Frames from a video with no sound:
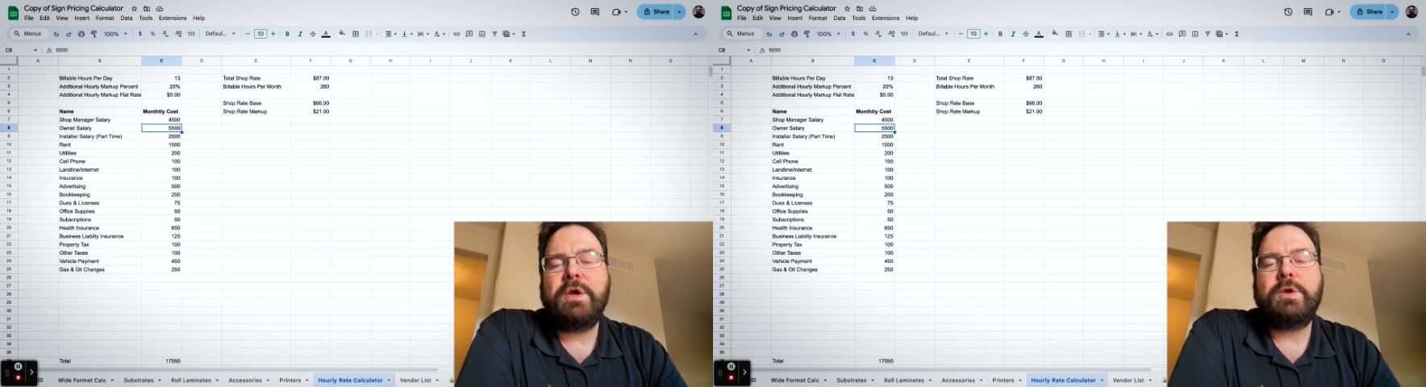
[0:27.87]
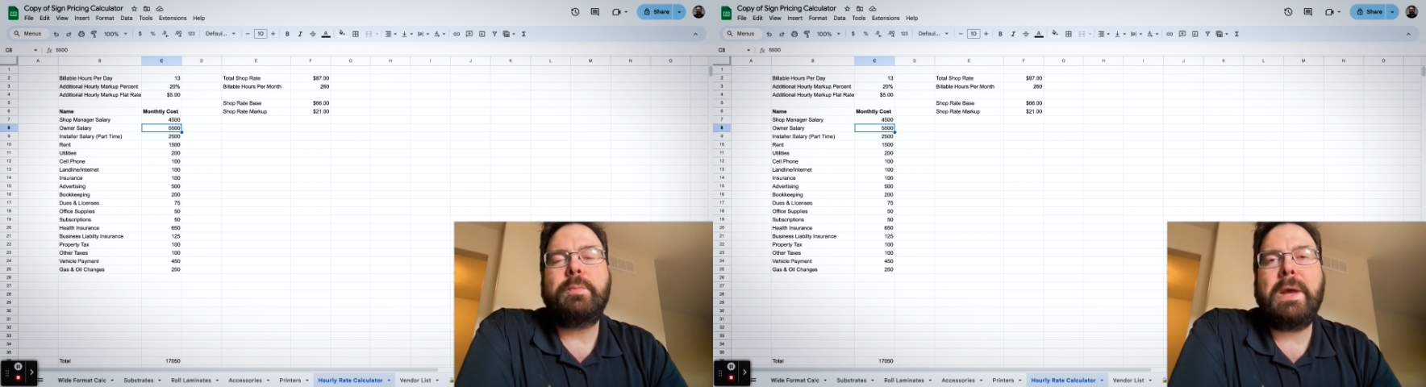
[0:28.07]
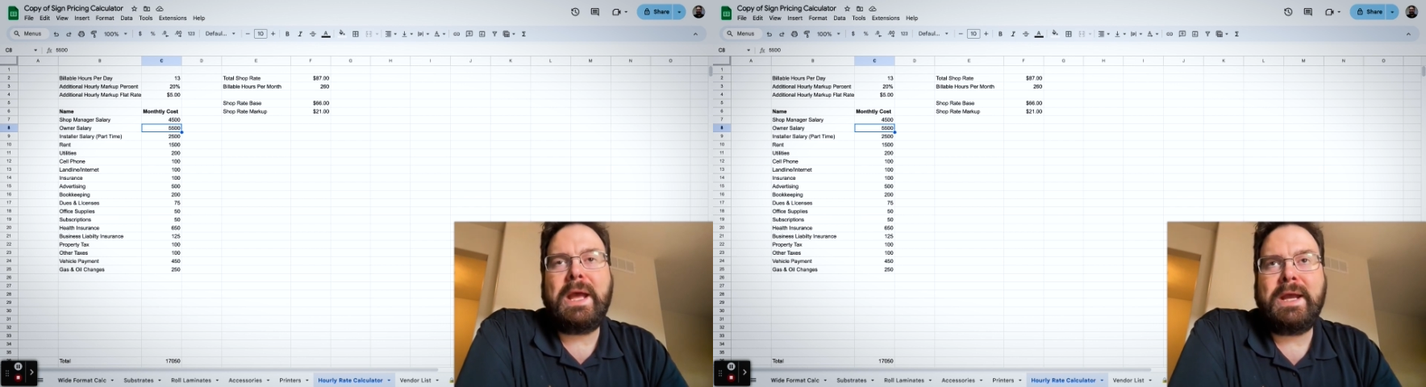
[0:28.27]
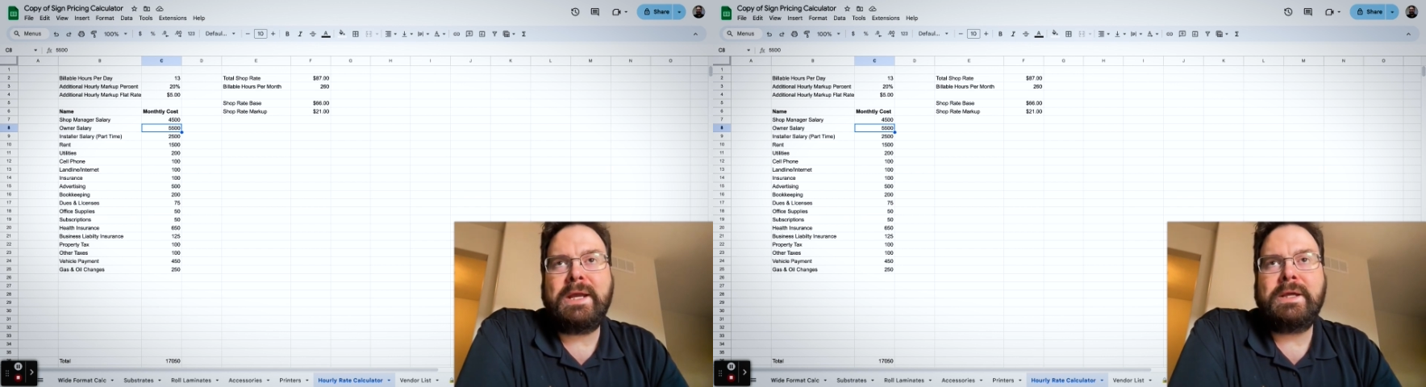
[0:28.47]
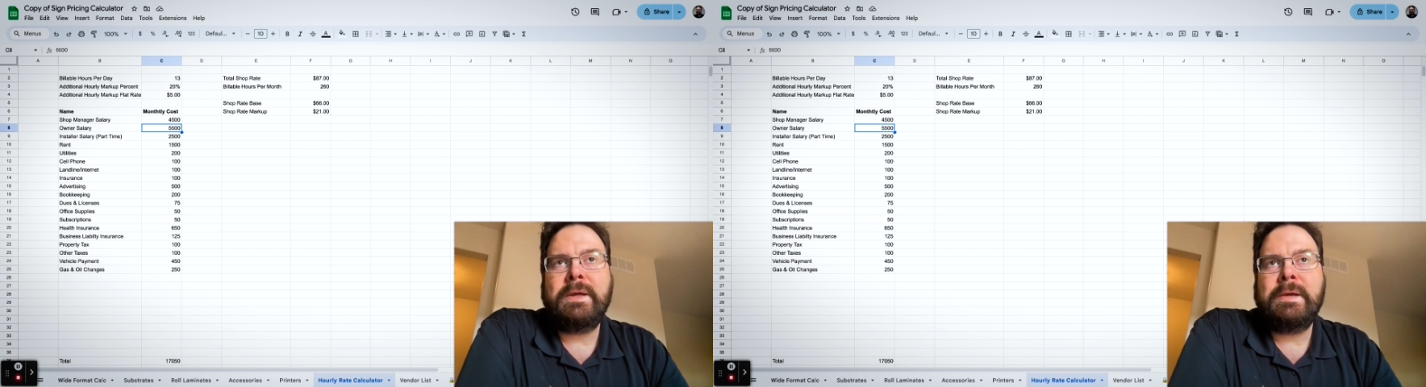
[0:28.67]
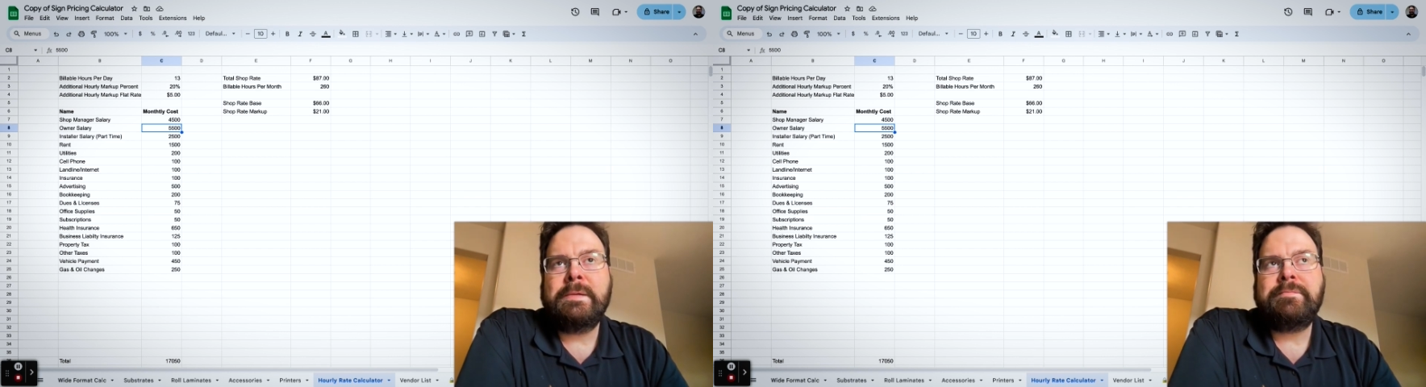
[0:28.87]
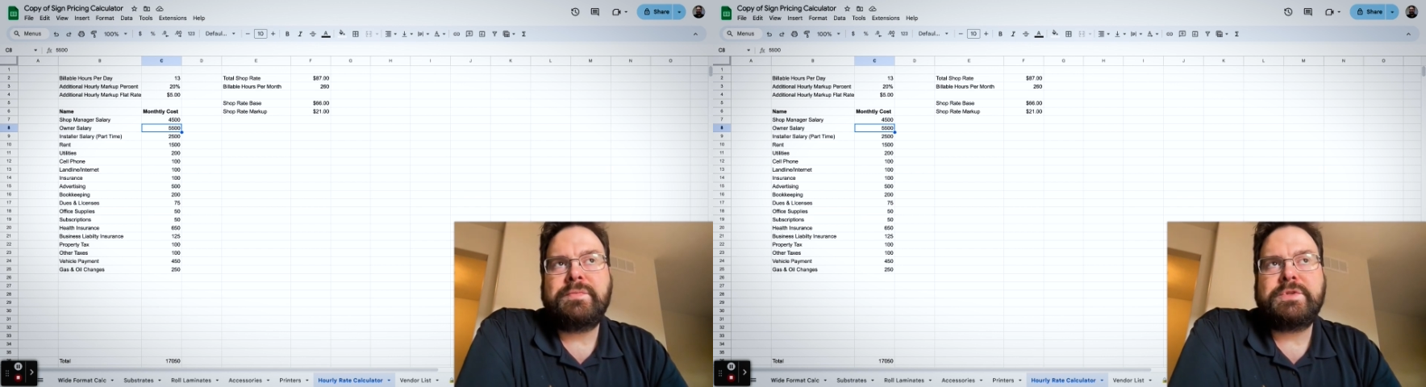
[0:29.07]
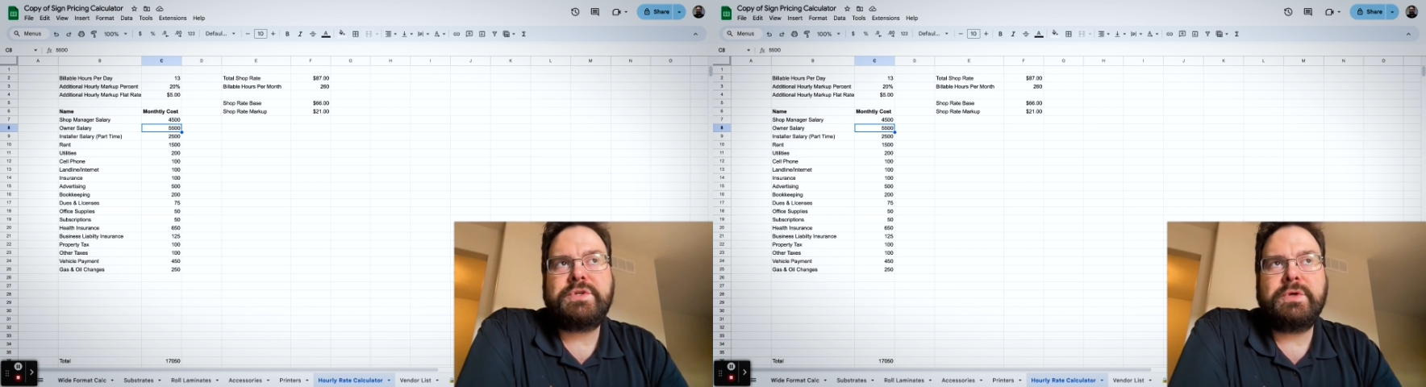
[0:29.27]
you pay
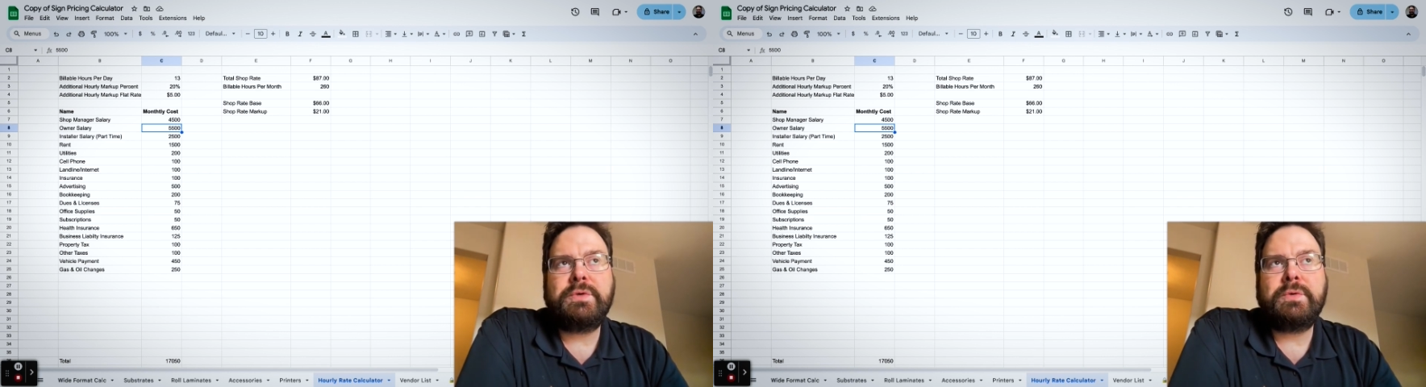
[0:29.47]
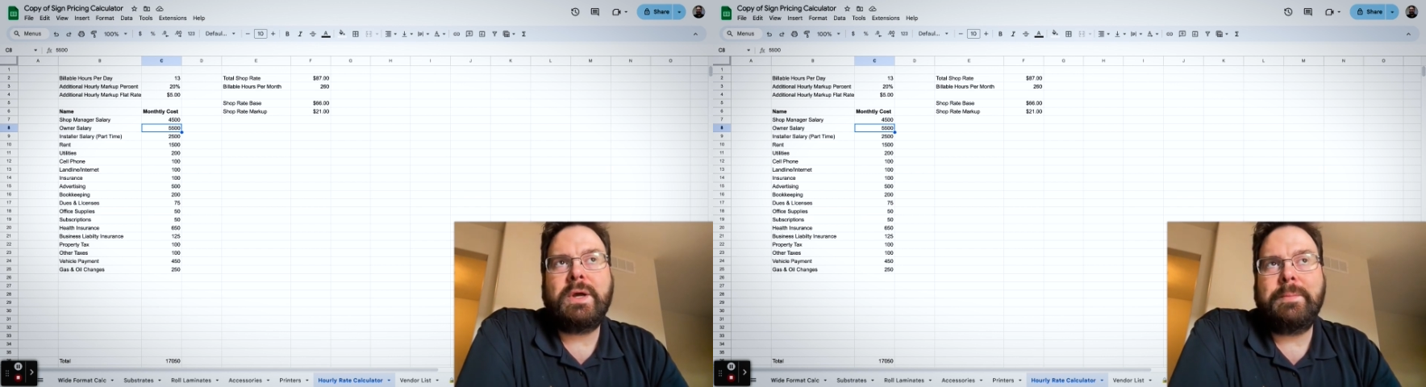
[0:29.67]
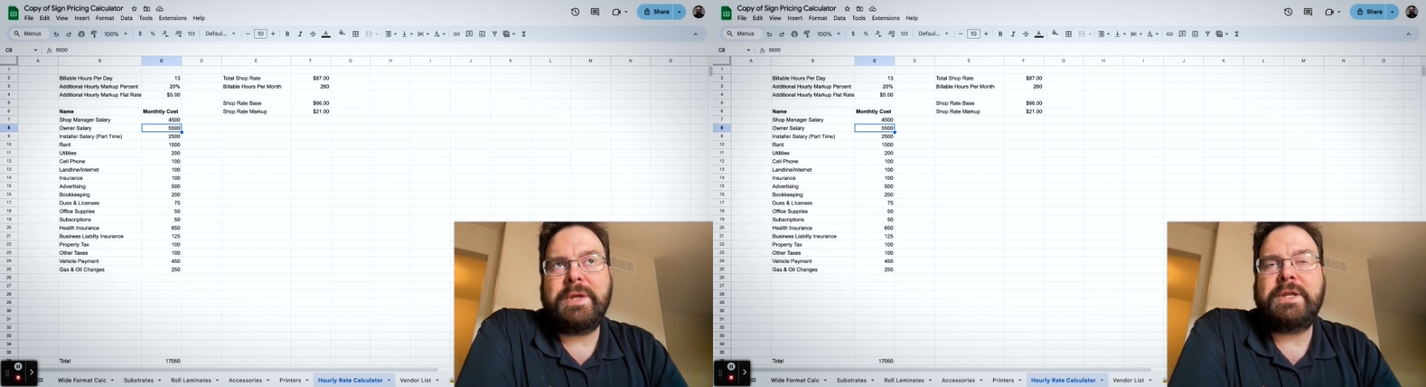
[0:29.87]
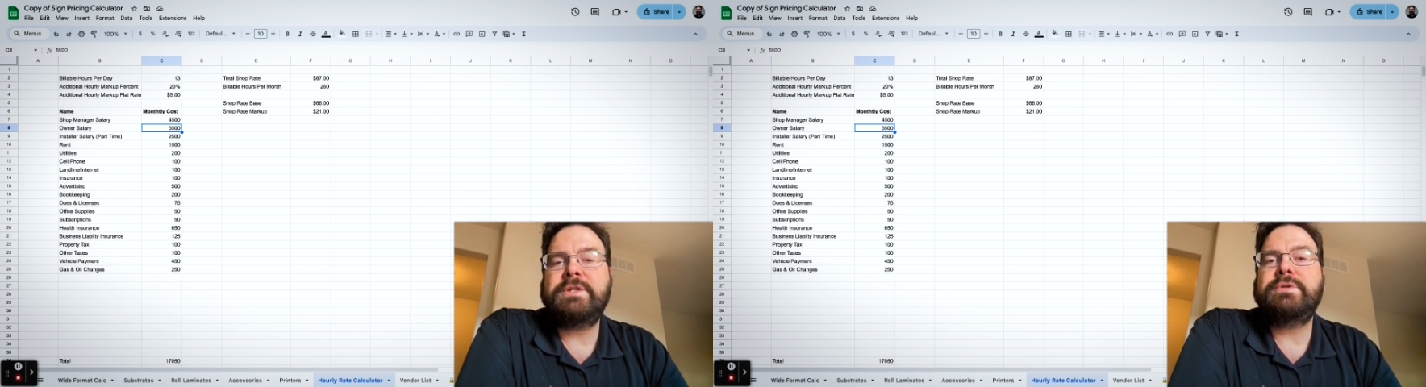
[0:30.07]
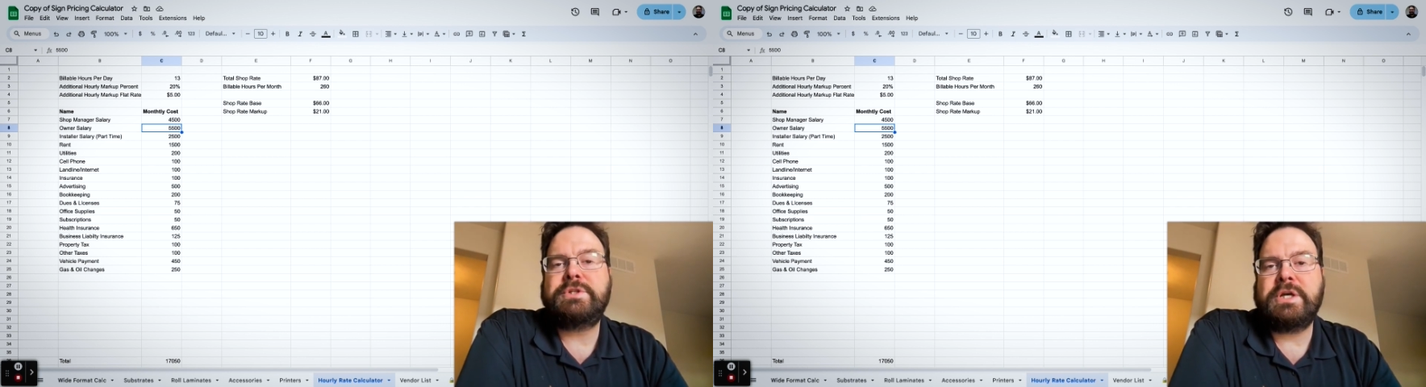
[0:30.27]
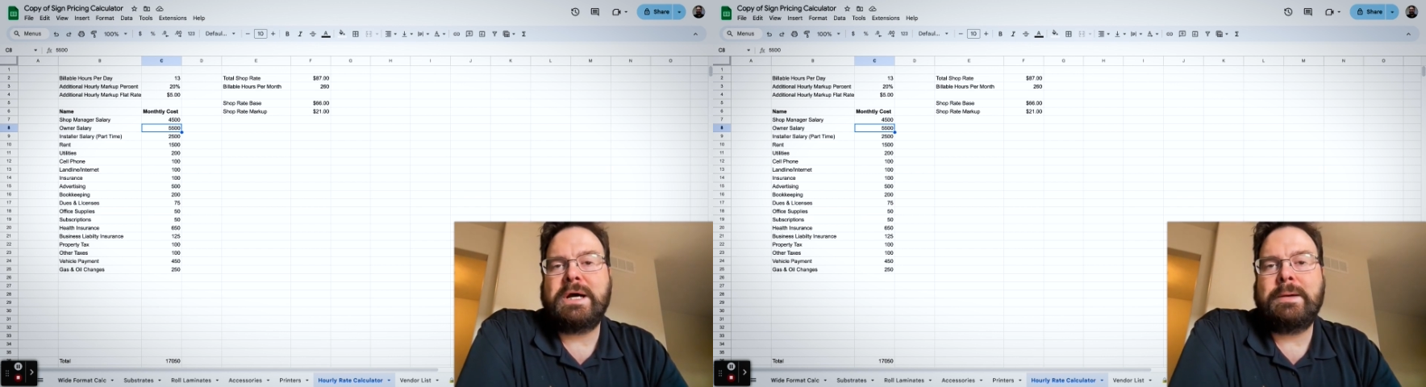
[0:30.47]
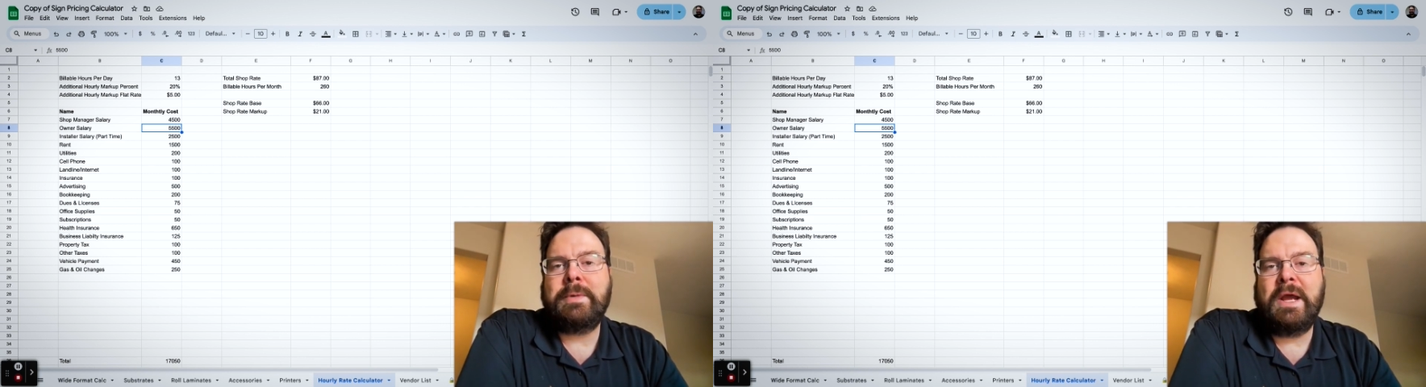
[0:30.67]
to come in, do a job,